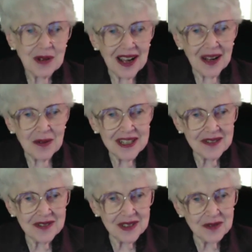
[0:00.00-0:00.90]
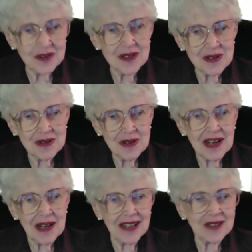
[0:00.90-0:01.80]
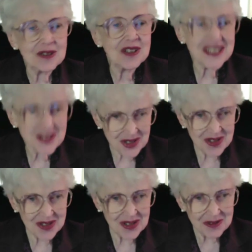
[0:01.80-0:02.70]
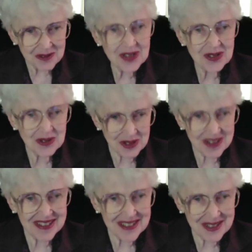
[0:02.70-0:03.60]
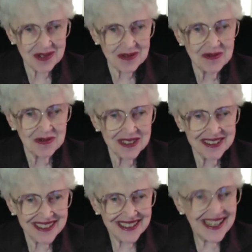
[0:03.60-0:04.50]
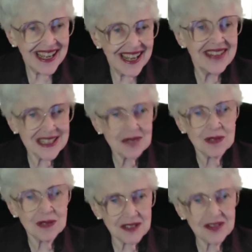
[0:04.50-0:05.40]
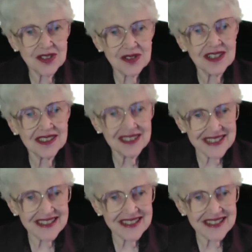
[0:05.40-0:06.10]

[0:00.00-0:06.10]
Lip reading: we have different allocations of resources, don't we? And that's part of the struggle that's